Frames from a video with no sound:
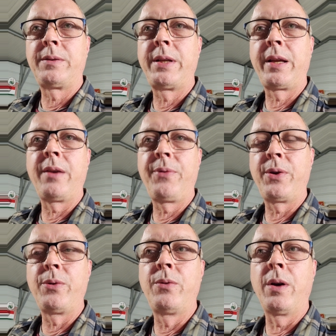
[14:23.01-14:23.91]
to give
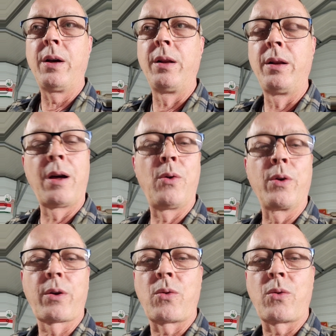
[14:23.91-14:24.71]
you a lower